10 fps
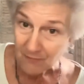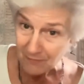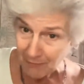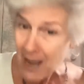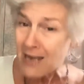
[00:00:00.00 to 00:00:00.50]

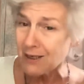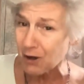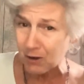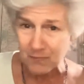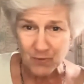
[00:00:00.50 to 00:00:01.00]

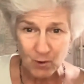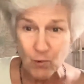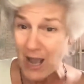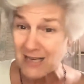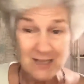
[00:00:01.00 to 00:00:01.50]
Milo, who
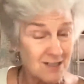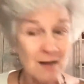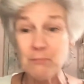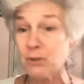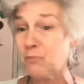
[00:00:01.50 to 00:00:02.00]
had
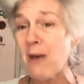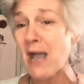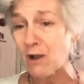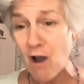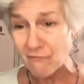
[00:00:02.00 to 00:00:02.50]
tumbled
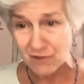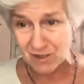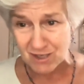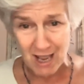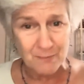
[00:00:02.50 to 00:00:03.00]
back off the
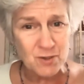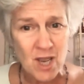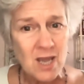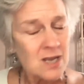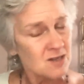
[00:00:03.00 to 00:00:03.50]
steps,
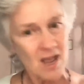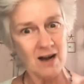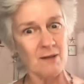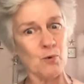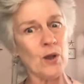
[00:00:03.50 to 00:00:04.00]
sat
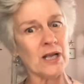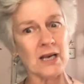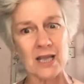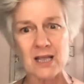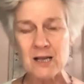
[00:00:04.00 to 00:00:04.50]
up
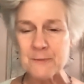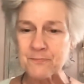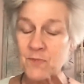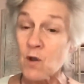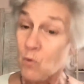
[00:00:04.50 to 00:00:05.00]
quickly,
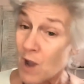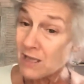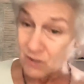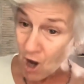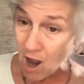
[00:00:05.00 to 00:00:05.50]
while
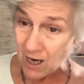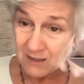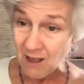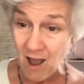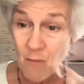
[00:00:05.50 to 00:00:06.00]
Talk and
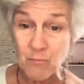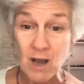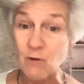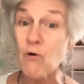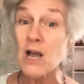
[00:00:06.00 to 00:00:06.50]
the humbug
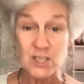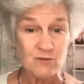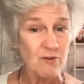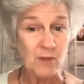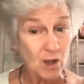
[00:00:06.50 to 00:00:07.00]
rushed
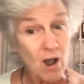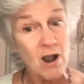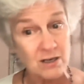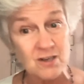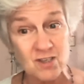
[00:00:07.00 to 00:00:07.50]
from the
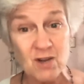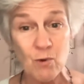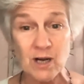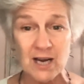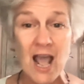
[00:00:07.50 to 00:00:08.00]
car to see
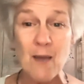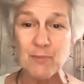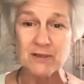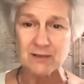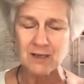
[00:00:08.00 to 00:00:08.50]
what had
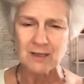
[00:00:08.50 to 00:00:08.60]
happened.